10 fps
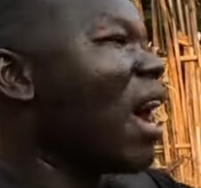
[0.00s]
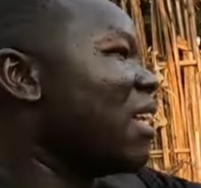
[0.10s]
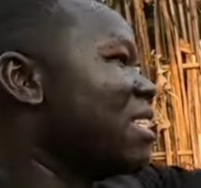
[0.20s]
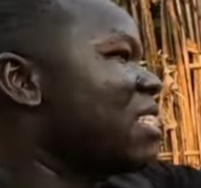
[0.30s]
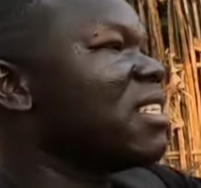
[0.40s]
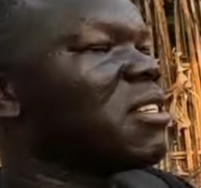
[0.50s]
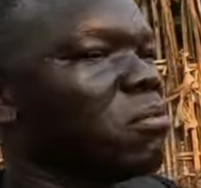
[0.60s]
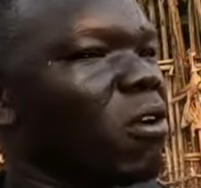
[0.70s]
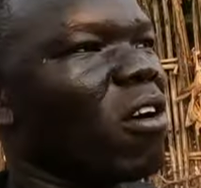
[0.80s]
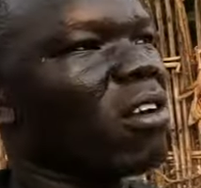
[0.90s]
And this is
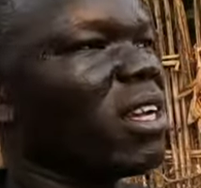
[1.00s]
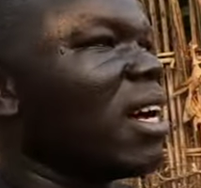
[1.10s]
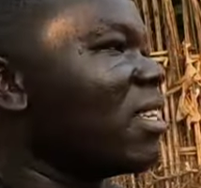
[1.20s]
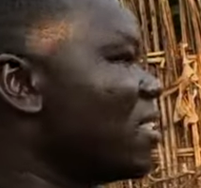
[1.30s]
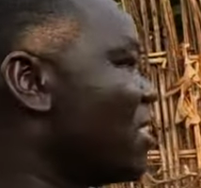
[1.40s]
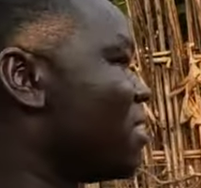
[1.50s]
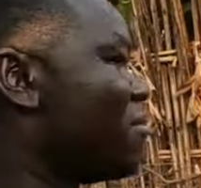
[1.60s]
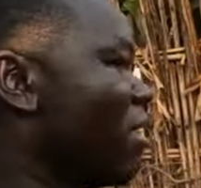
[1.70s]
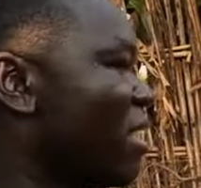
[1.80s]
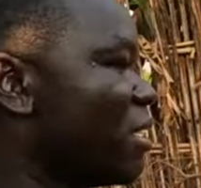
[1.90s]
small, yeah, this
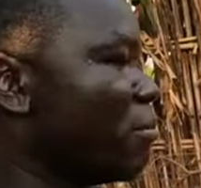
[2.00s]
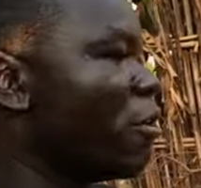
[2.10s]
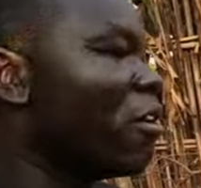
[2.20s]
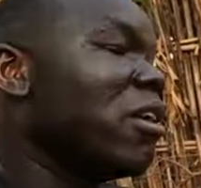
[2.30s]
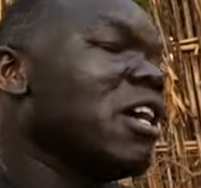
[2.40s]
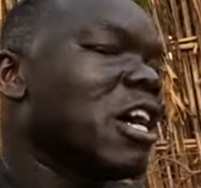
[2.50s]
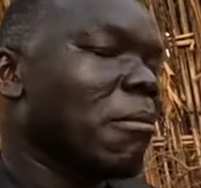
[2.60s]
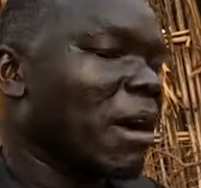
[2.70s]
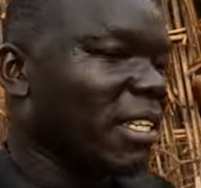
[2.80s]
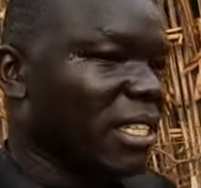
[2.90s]
is very small,
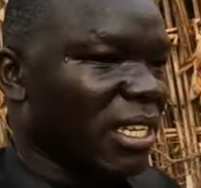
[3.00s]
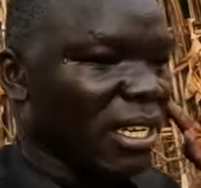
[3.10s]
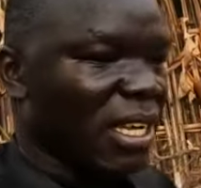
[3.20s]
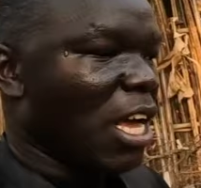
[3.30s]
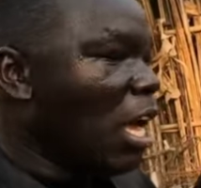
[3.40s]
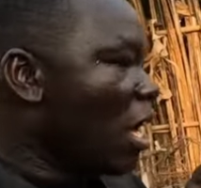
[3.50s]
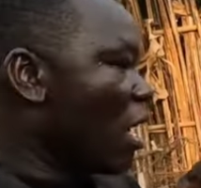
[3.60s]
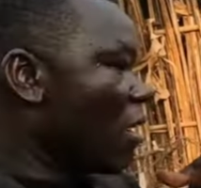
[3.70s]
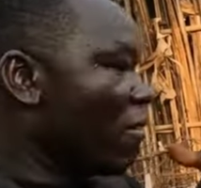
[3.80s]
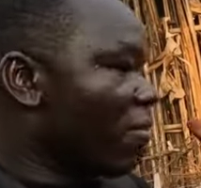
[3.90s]
but
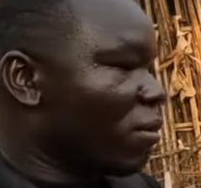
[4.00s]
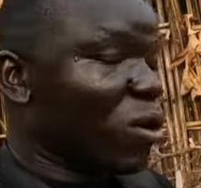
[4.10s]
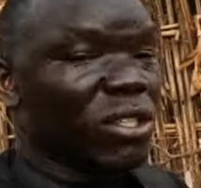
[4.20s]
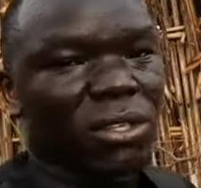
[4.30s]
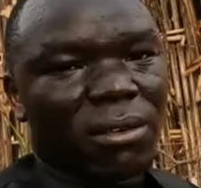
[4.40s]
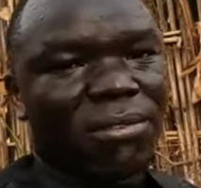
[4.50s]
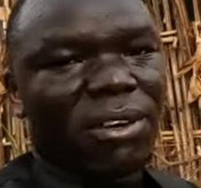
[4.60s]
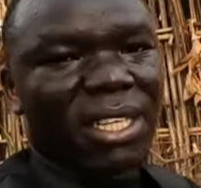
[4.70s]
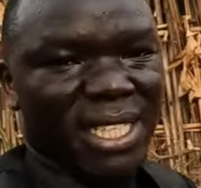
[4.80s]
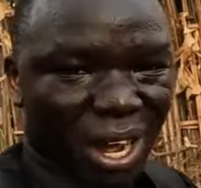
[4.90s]
because
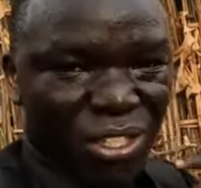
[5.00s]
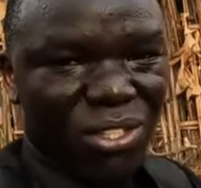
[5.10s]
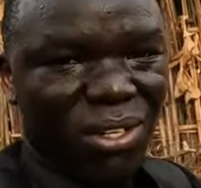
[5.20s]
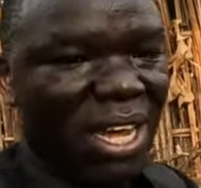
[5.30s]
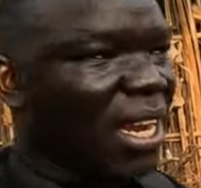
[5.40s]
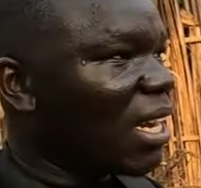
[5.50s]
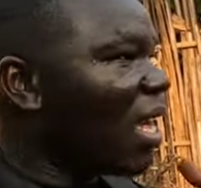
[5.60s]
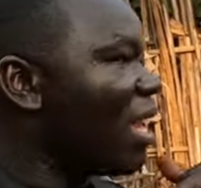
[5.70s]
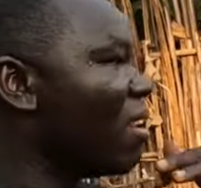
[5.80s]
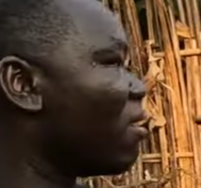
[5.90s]
of uh, South Sudan,
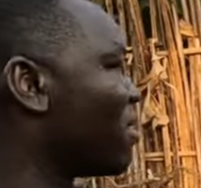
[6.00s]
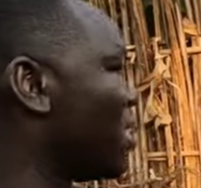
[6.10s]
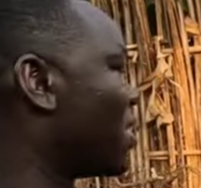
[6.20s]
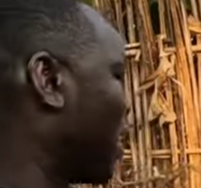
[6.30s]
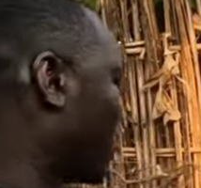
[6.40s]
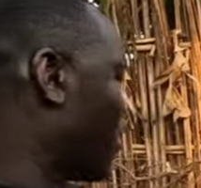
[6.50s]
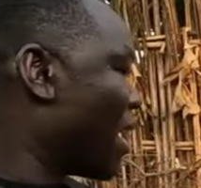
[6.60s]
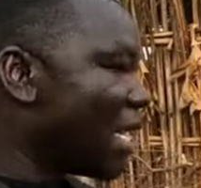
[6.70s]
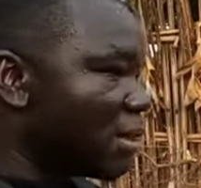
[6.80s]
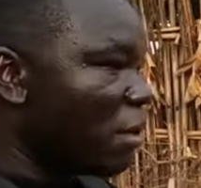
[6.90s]
a lot of things are
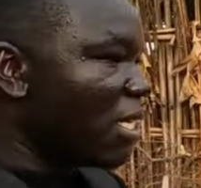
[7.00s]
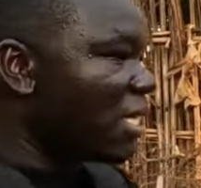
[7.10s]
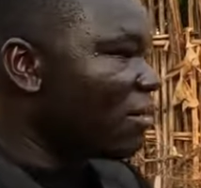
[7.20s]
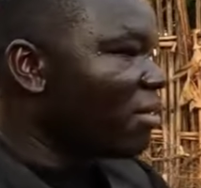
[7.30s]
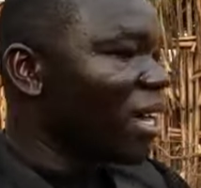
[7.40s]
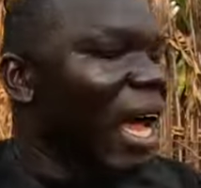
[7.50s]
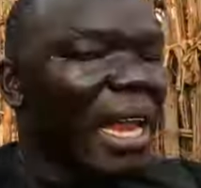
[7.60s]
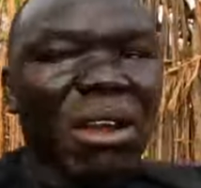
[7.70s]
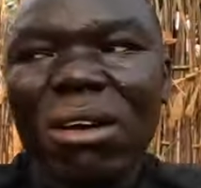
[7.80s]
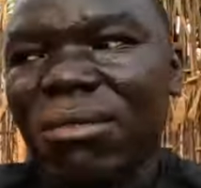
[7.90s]
very expensive here.
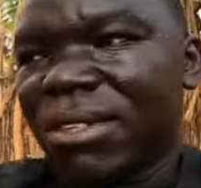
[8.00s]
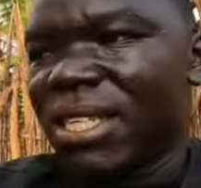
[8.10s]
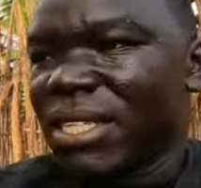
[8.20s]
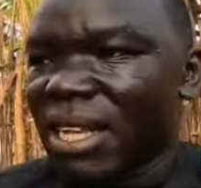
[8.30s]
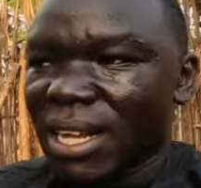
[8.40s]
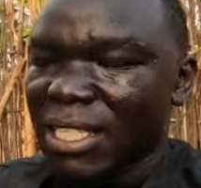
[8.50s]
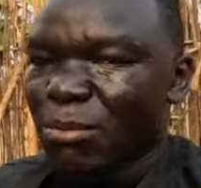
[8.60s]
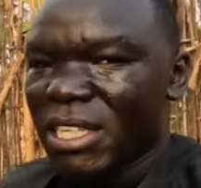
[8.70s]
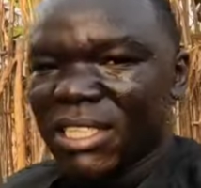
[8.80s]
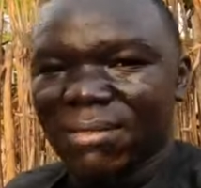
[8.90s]
A lot of things are
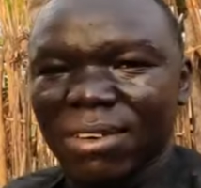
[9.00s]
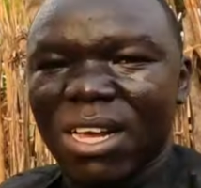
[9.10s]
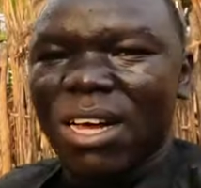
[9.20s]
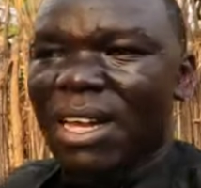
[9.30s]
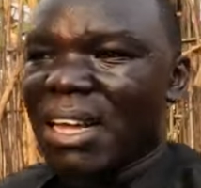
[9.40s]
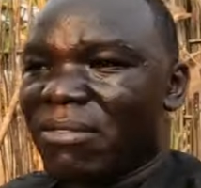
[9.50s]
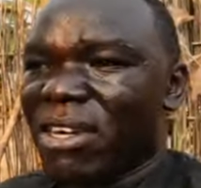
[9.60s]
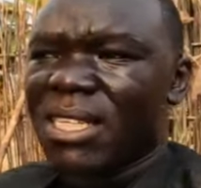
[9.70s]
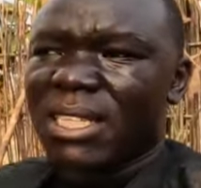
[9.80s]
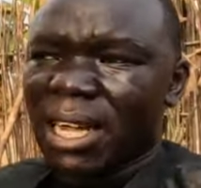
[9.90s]
expensive, like
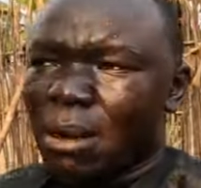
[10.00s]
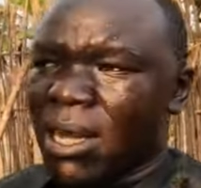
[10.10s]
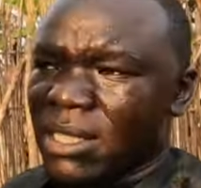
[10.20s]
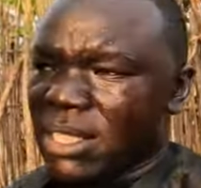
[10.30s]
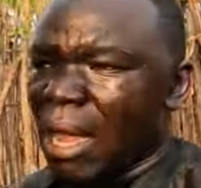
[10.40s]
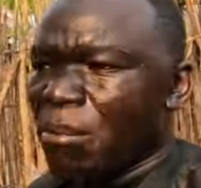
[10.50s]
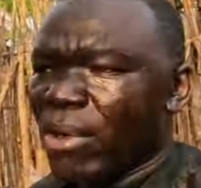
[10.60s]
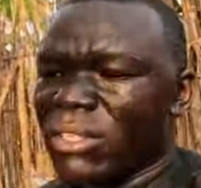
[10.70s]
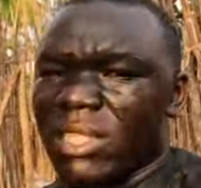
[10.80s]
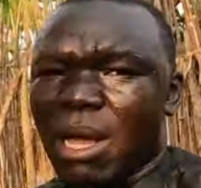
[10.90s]
for
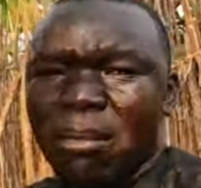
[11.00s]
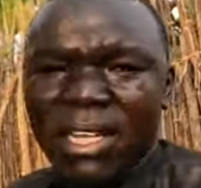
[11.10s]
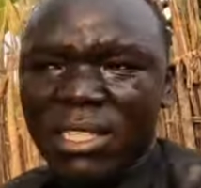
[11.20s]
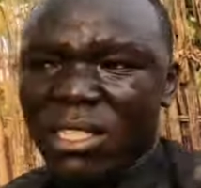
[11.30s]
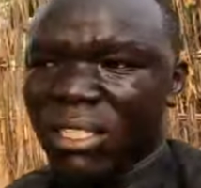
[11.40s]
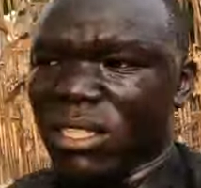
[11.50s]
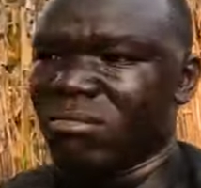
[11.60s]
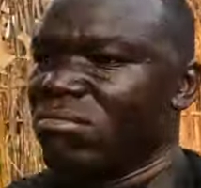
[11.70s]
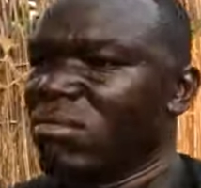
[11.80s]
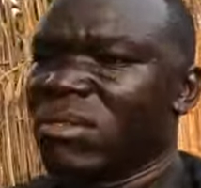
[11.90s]
example, cement
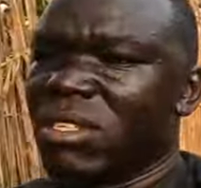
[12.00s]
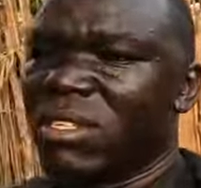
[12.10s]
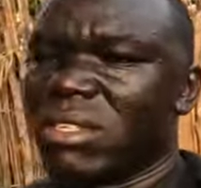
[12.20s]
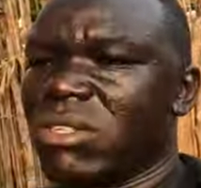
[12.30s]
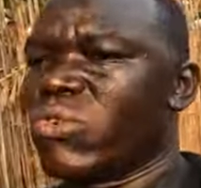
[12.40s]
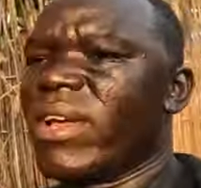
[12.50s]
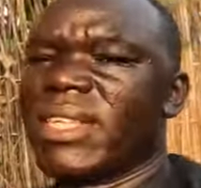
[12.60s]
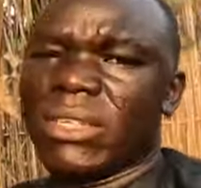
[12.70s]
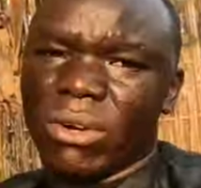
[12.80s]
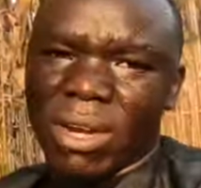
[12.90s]
is
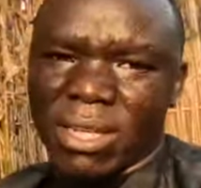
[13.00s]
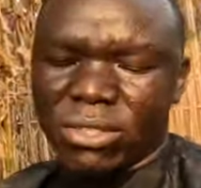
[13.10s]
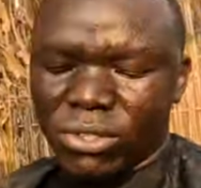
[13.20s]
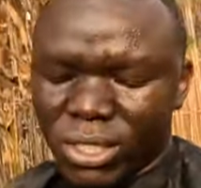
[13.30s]
twenty dollars.